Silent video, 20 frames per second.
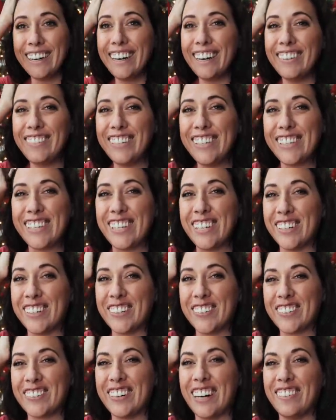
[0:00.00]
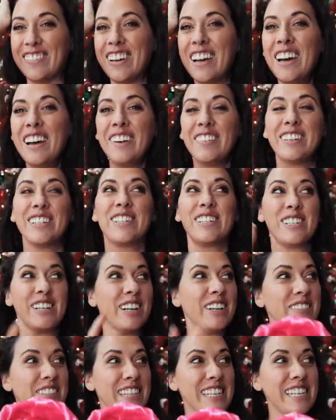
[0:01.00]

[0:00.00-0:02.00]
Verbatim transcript: I'm so overwhelmed. I'm gonna start with